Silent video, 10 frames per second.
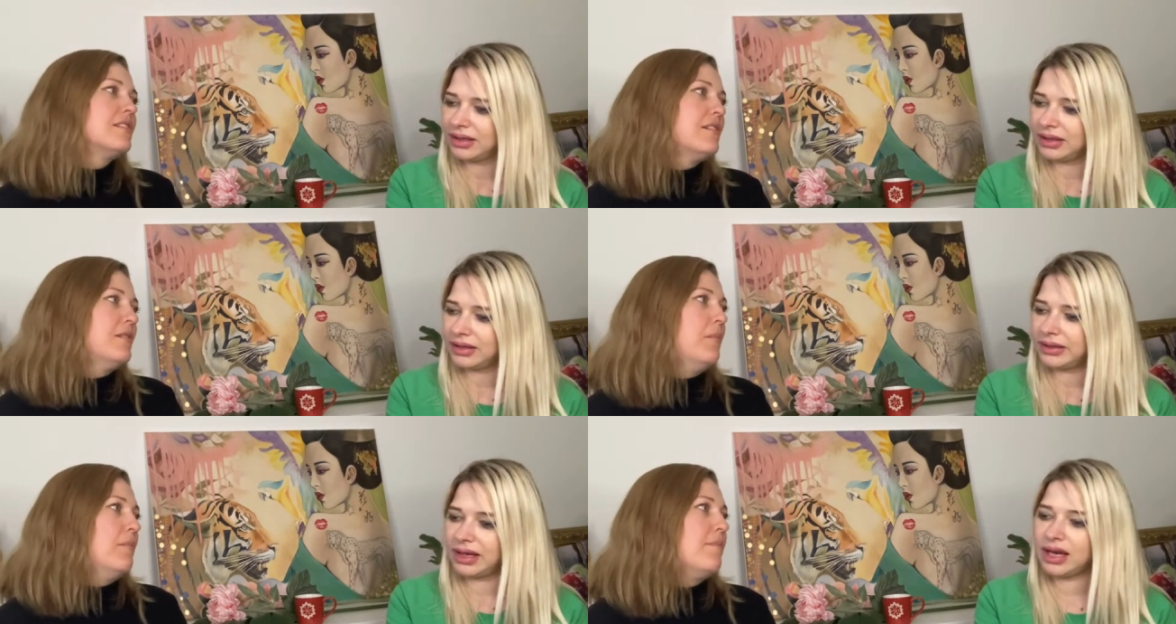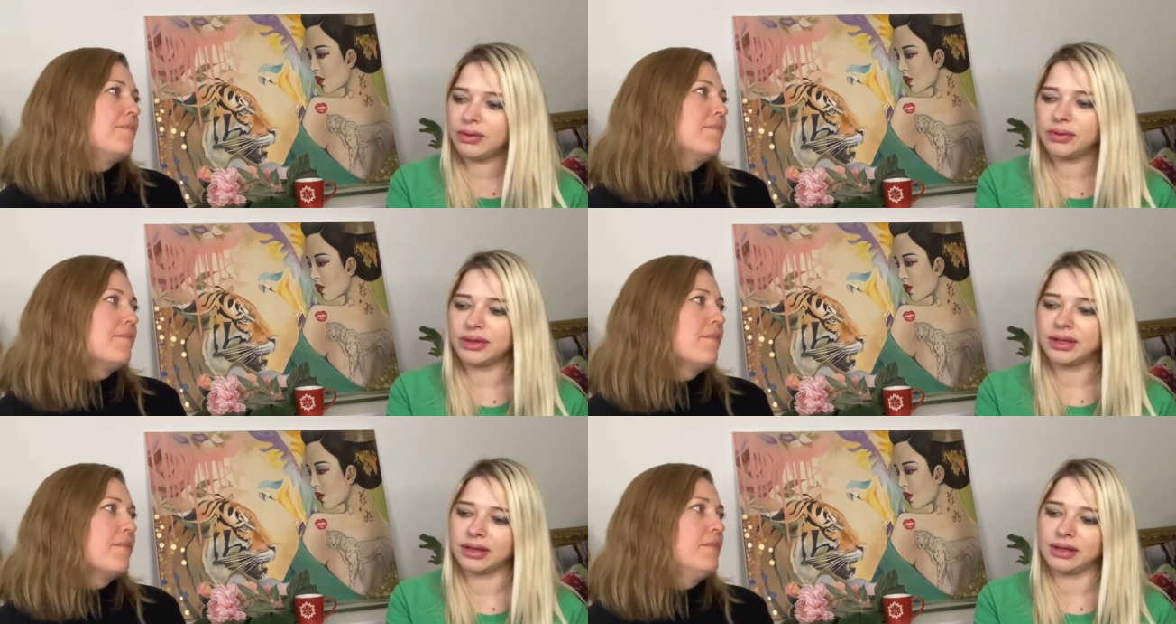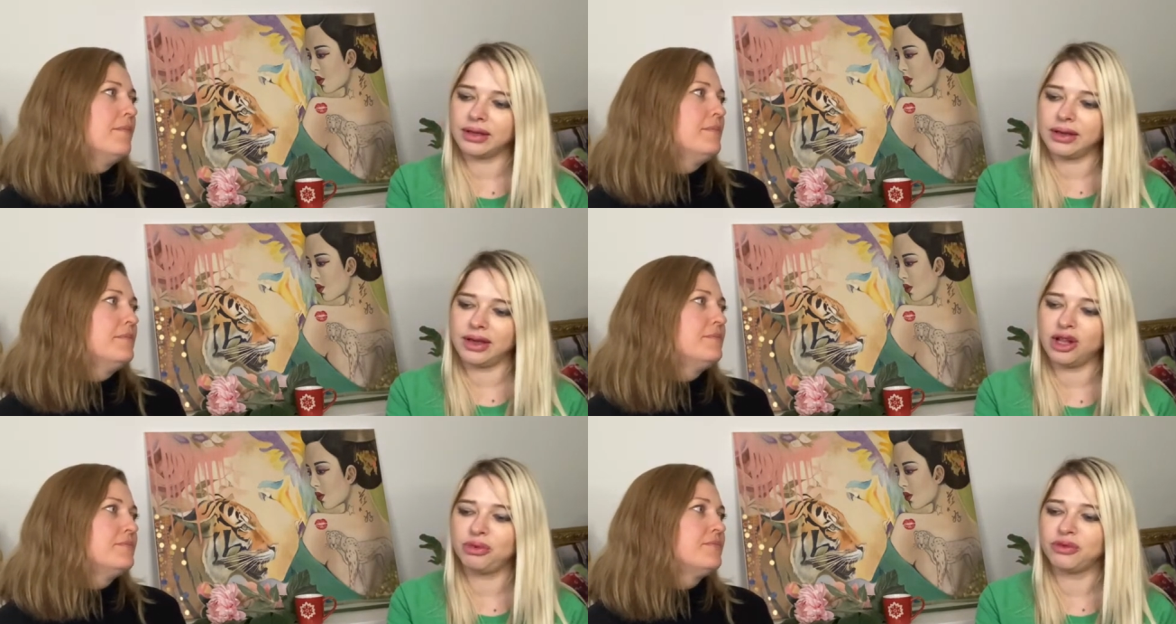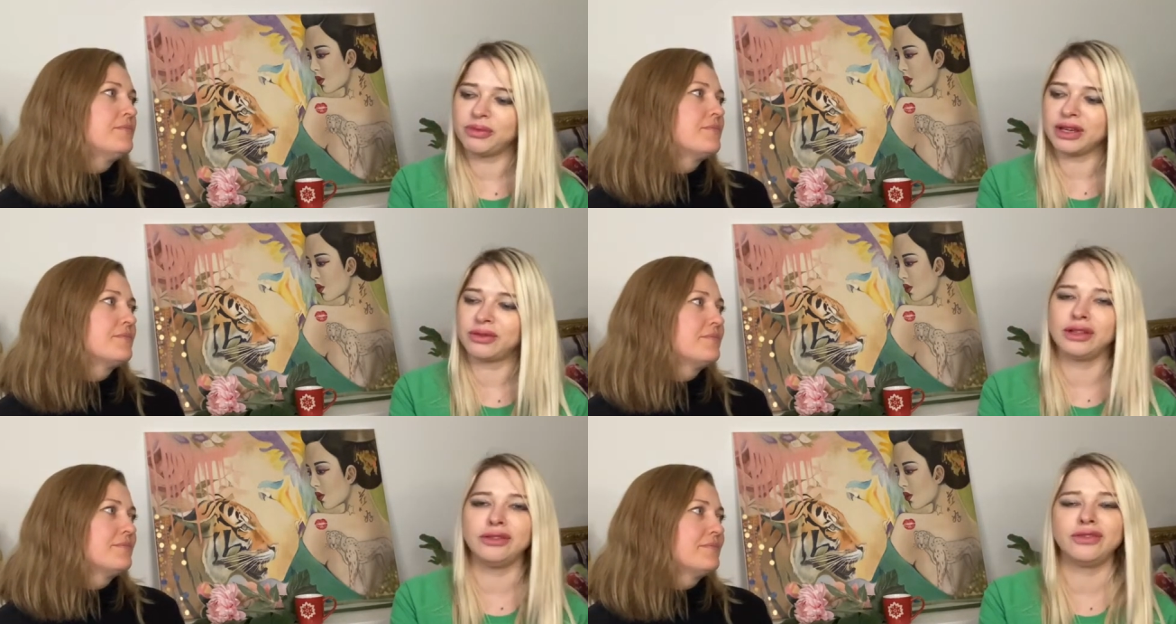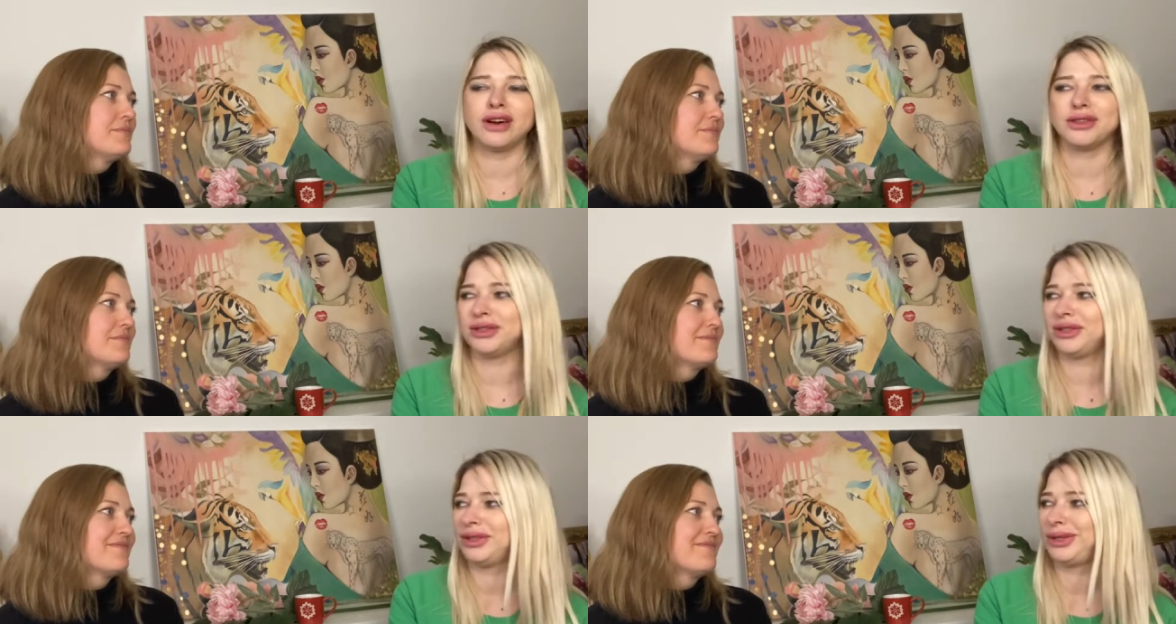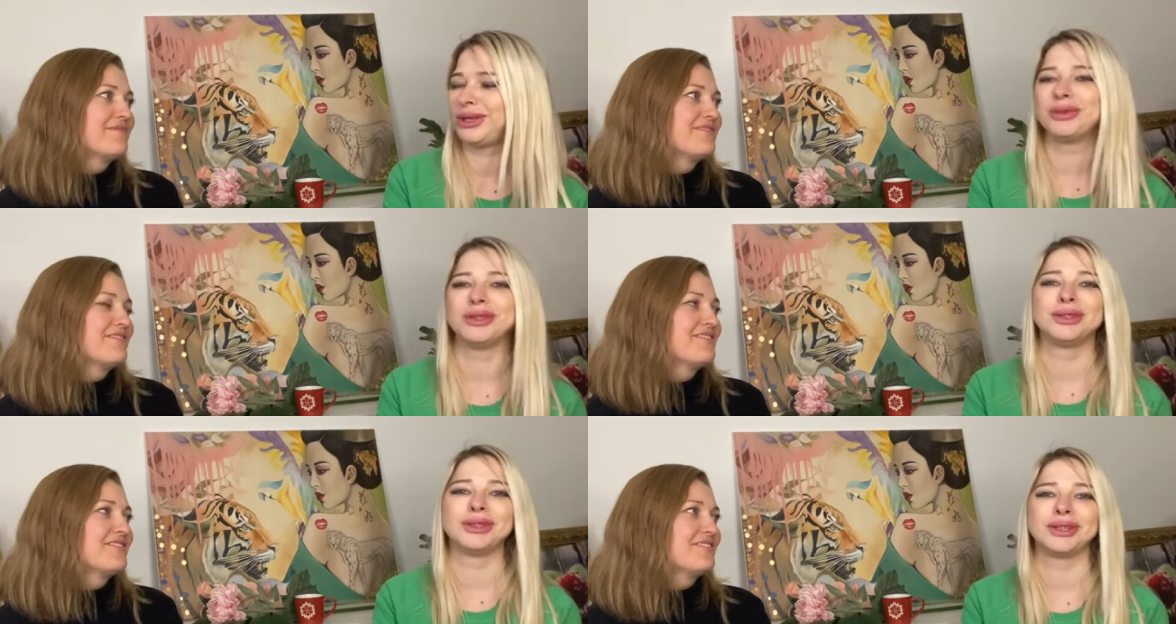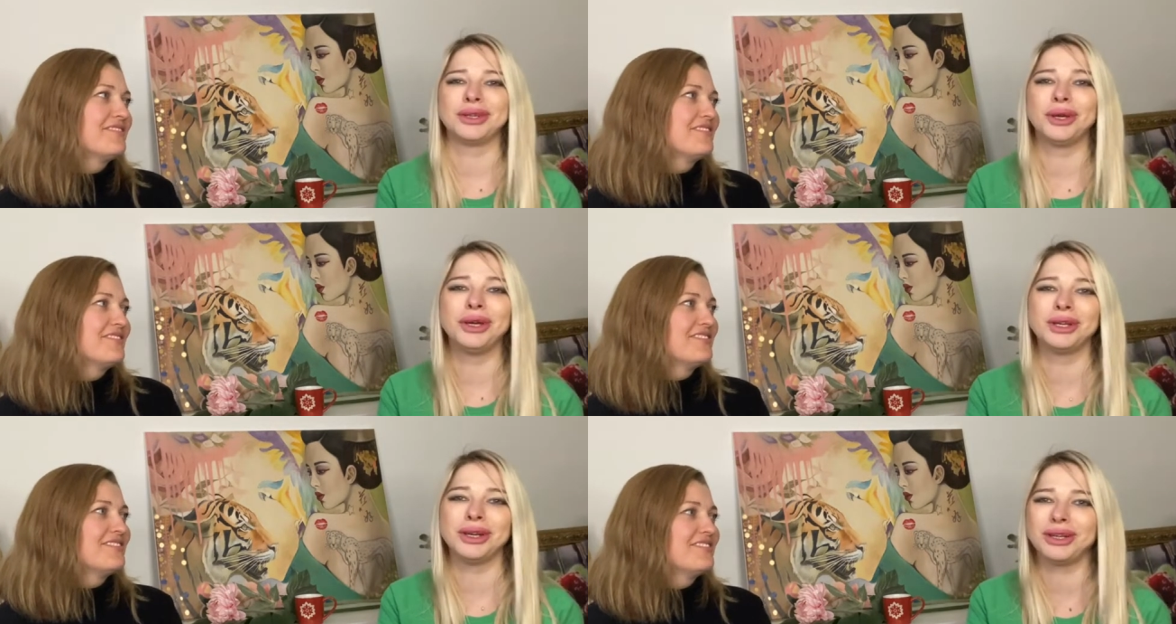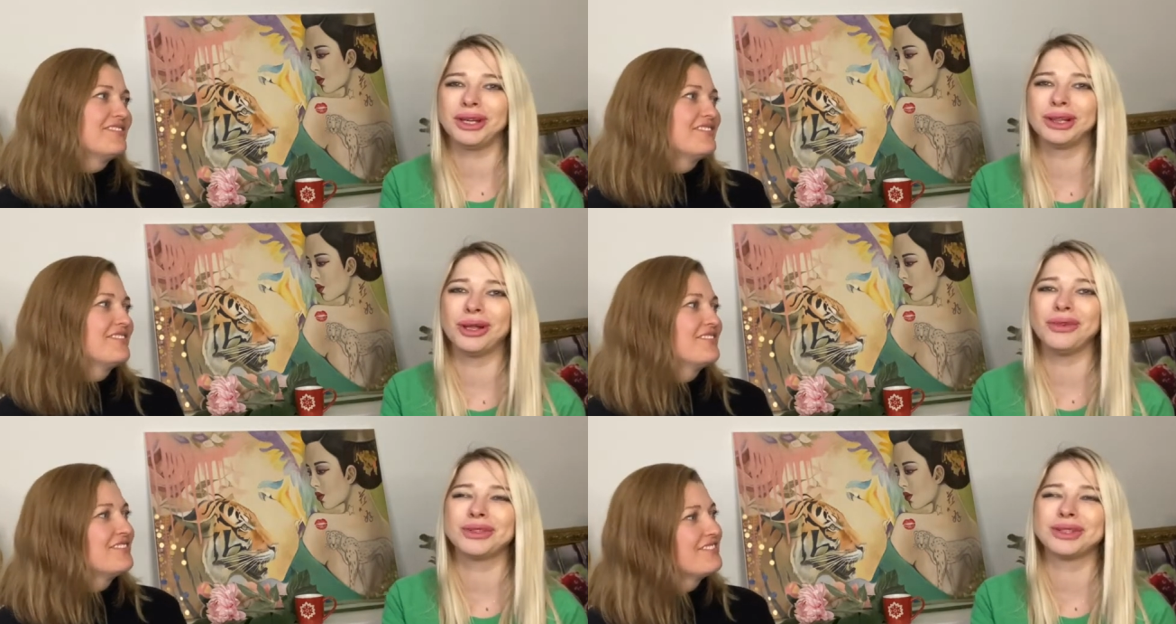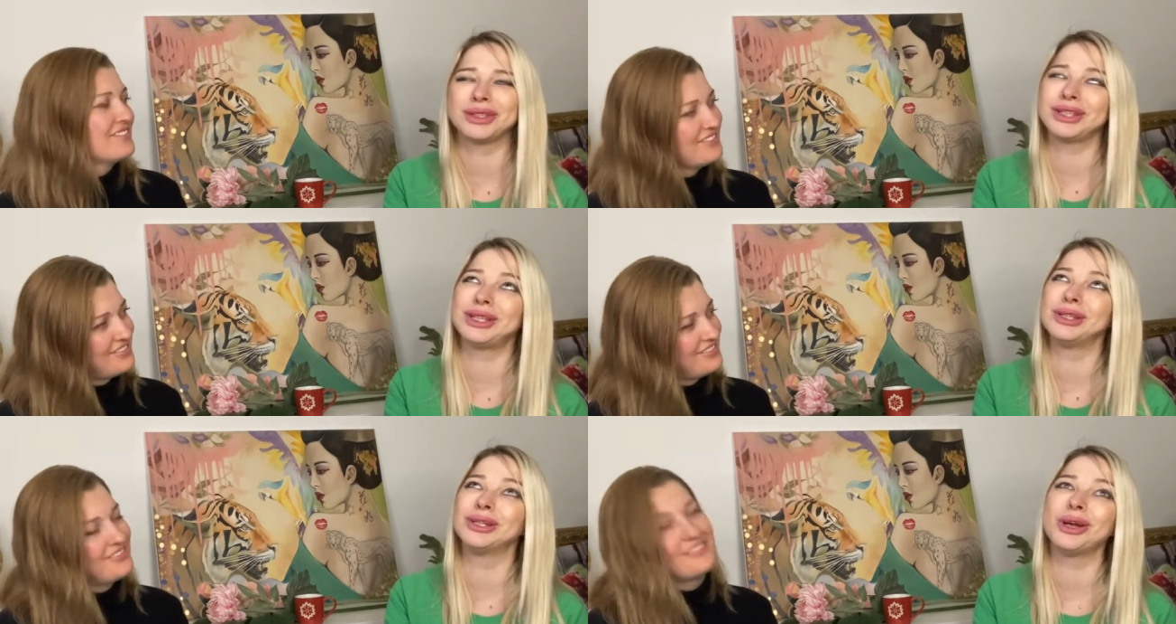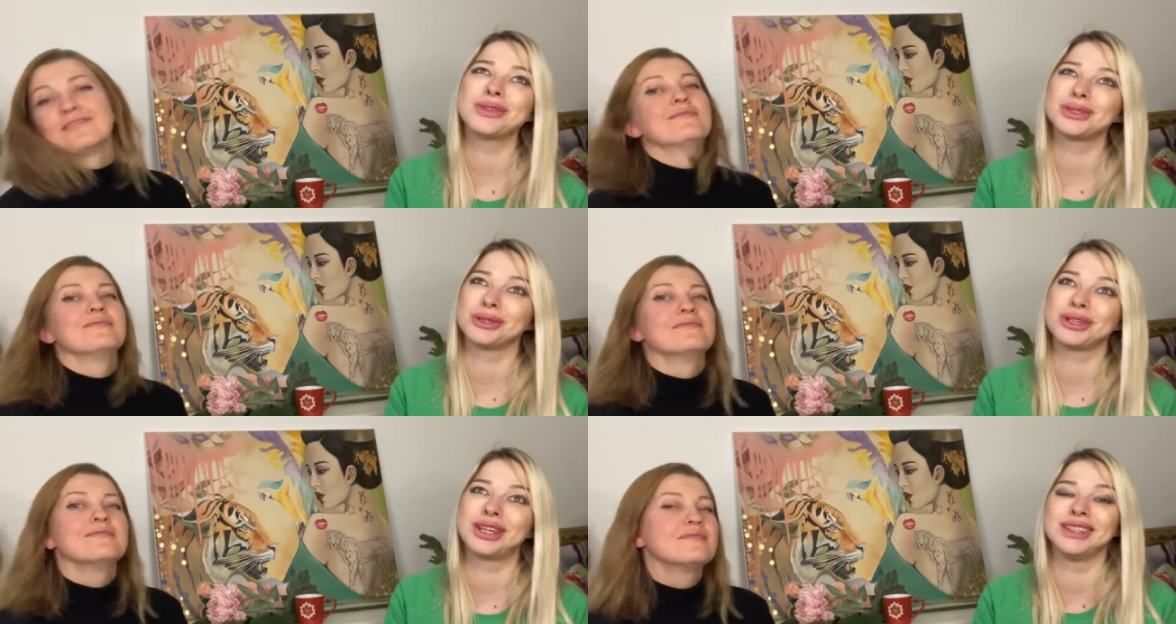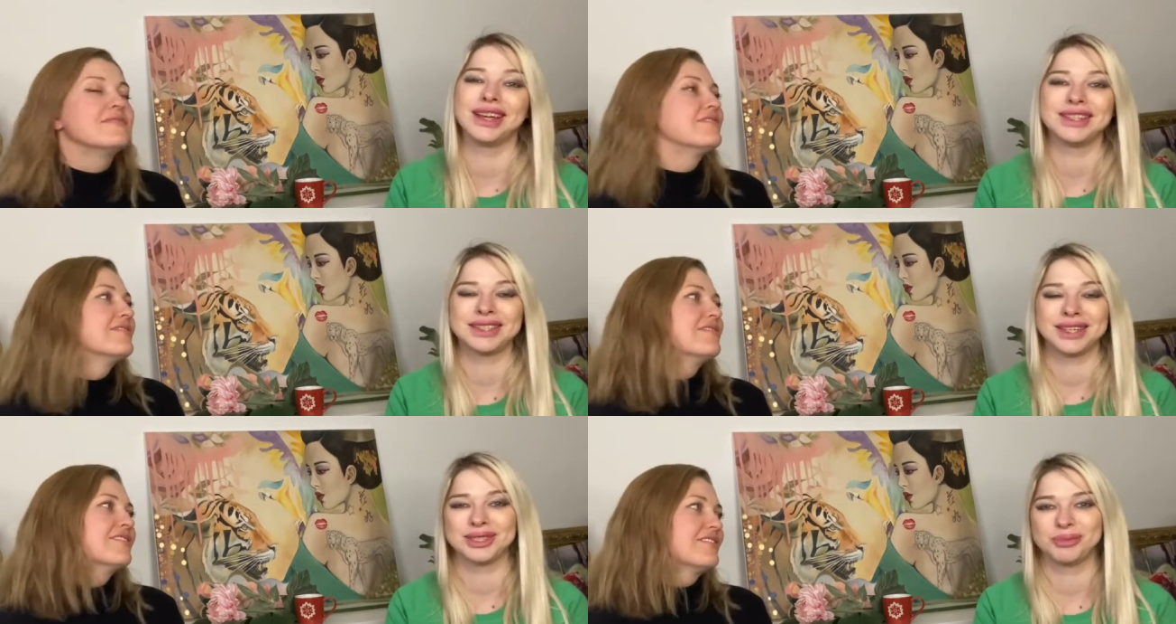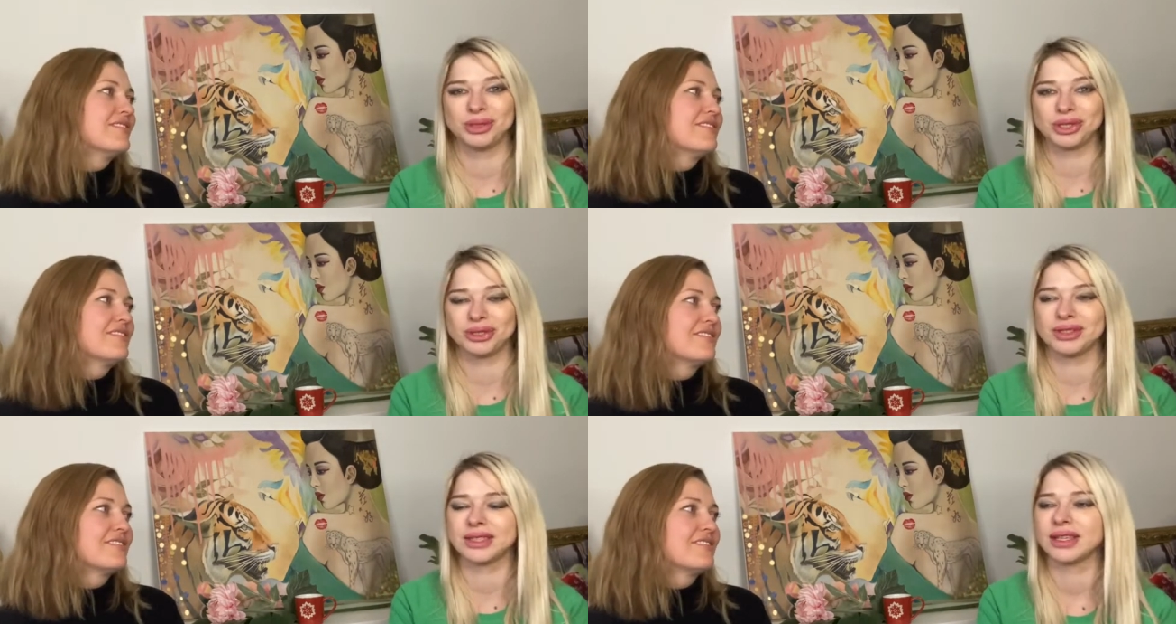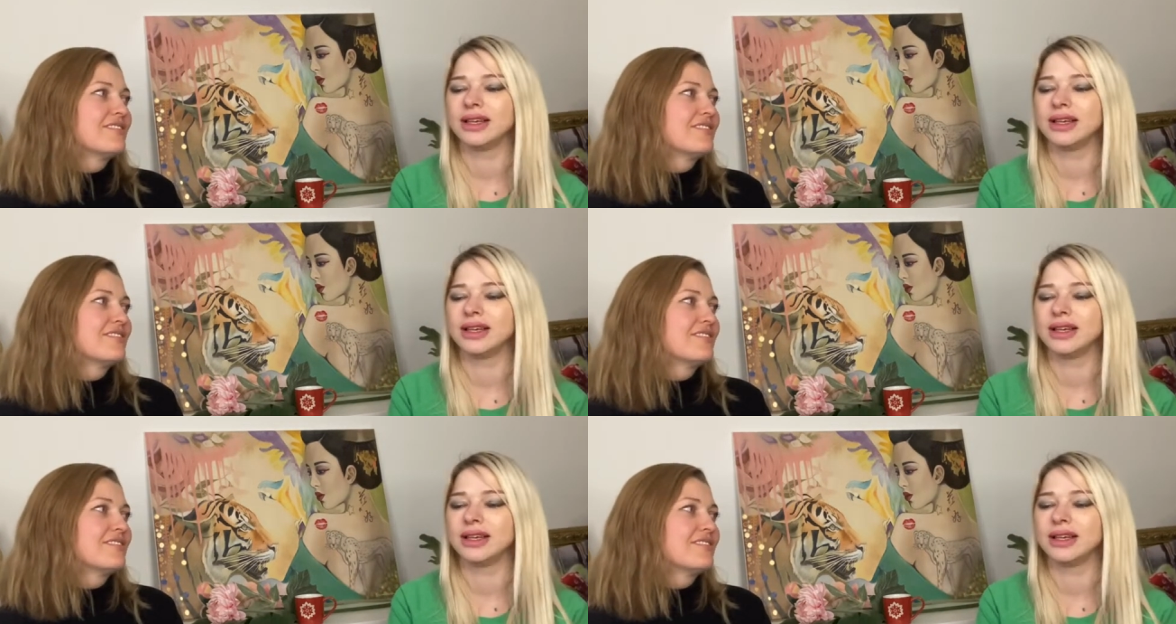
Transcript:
Speaker 1: Yeah, with the help of my grandfather, he been he, he loved he loves to organize exhibitions.